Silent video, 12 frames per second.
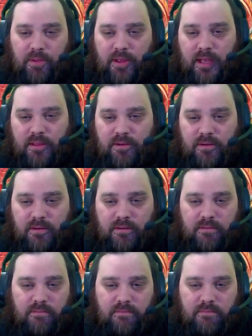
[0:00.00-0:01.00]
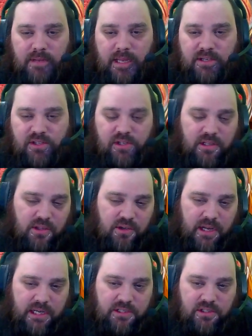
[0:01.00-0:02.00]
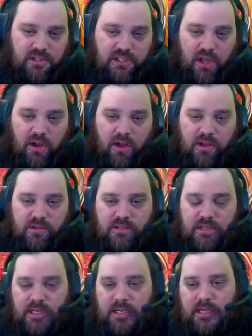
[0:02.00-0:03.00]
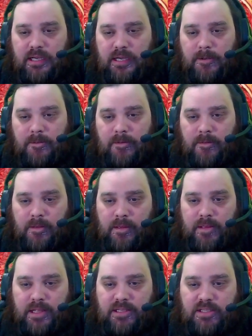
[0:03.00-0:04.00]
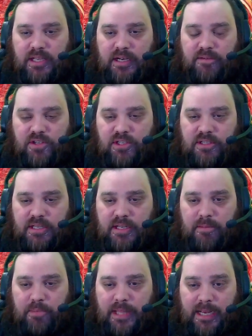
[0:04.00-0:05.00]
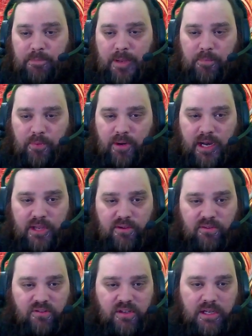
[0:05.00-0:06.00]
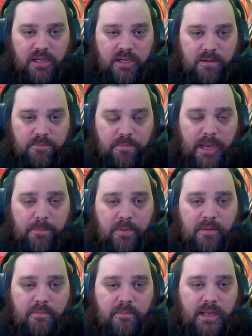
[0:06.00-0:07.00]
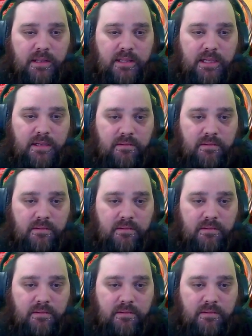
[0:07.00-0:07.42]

other a little extra salt. Instead of just black pepper, I use peppercorn medley.